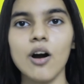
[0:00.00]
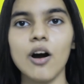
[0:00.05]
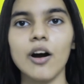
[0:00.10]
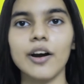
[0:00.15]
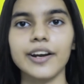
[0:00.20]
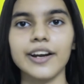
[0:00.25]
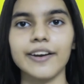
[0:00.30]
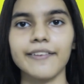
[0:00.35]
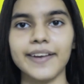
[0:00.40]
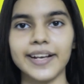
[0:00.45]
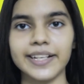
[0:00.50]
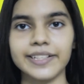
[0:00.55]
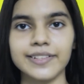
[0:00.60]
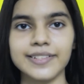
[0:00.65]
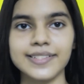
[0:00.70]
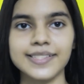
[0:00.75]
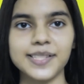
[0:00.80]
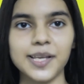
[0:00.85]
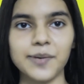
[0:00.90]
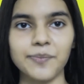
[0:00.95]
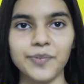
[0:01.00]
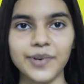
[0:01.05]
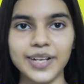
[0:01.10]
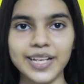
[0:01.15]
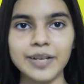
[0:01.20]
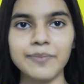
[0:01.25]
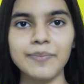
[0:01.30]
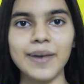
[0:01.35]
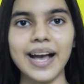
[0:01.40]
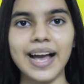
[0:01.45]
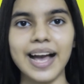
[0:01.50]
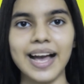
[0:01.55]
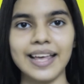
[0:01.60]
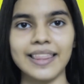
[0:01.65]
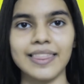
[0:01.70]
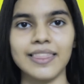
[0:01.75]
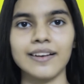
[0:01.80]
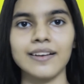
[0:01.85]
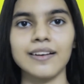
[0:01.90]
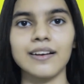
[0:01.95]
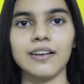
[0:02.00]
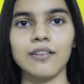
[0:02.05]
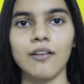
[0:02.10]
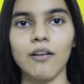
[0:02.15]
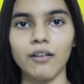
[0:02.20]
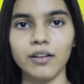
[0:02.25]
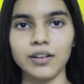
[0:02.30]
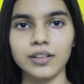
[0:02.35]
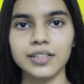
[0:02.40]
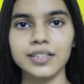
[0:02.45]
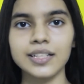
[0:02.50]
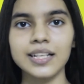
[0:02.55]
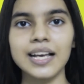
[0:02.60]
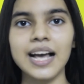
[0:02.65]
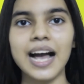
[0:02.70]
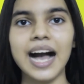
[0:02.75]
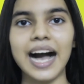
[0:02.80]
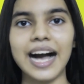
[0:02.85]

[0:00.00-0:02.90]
or characters separated by either a colon,